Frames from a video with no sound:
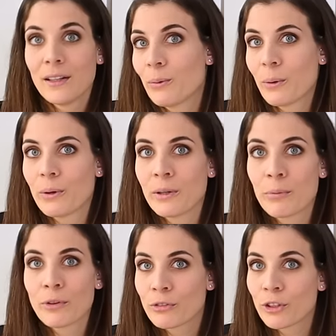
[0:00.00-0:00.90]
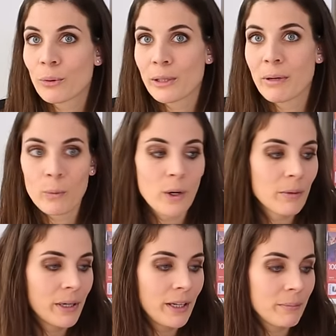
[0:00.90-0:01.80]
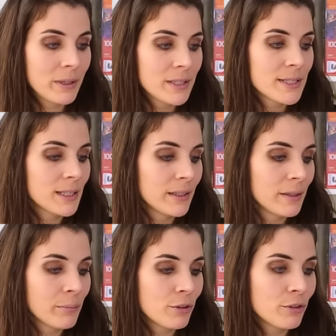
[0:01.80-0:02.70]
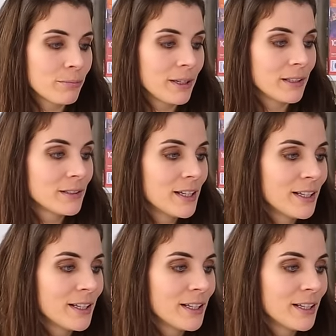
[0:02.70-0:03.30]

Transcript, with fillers: well, improved only by one minute, but it's still an improvement.